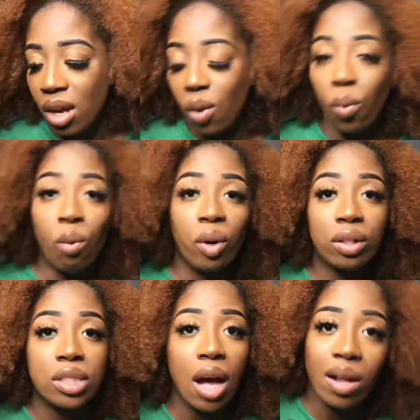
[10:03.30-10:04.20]
When we're
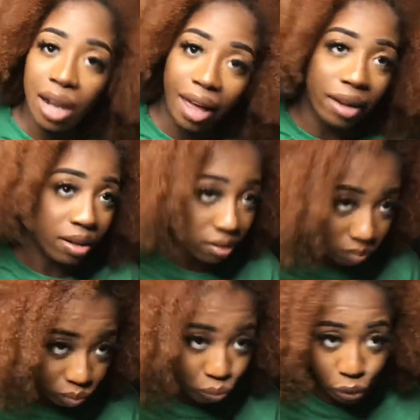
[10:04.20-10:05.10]
talking like
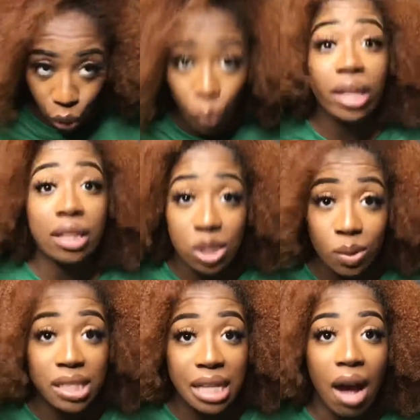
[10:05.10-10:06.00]
doing the
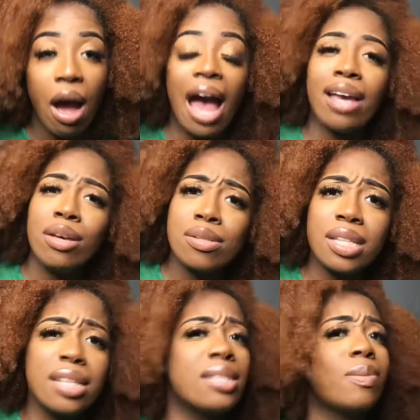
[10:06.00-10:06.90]
twist out, I use
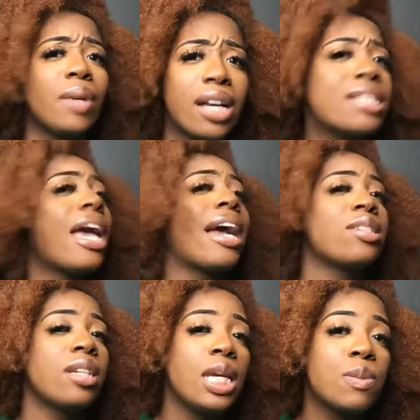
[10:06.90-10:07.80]
this because it actually
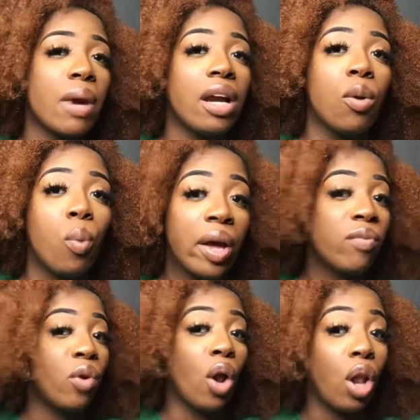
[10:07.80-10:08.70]
keeps my hair wet
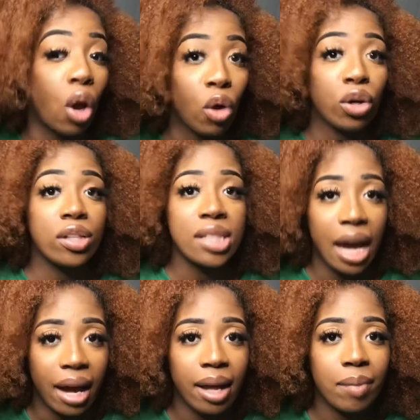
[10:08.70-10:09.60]
for a longer
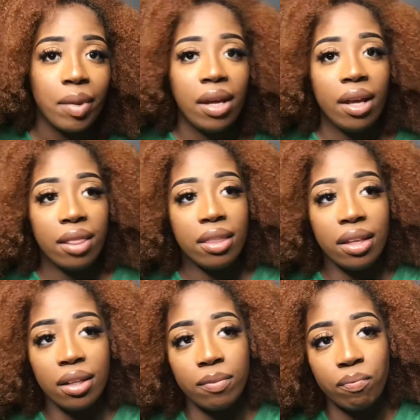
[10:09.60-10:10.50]
time
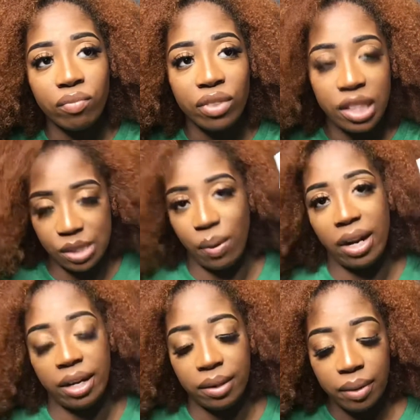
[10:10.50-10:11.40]
than this right
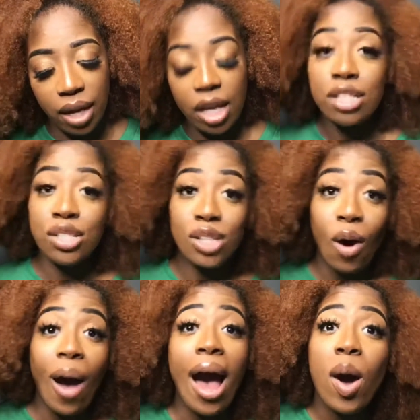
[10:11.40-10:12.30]
here. So
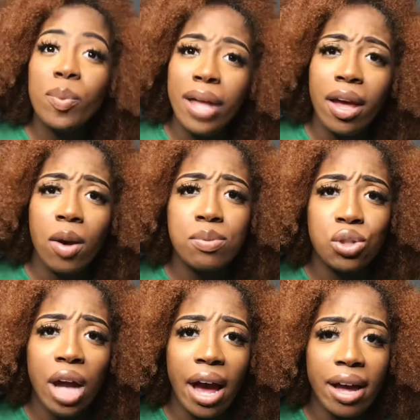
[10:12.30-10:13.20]
I hope that helped you
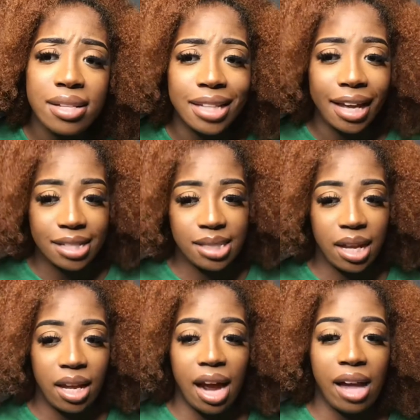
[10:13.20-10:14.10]
guys. Like I
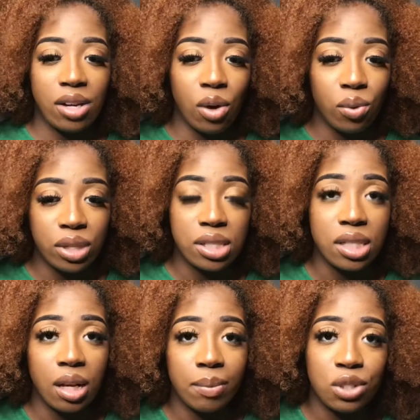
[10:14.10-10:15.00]
said, I know this is
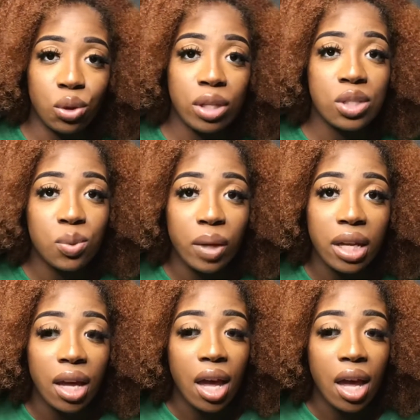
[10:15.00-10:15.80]
going to be short and sweet.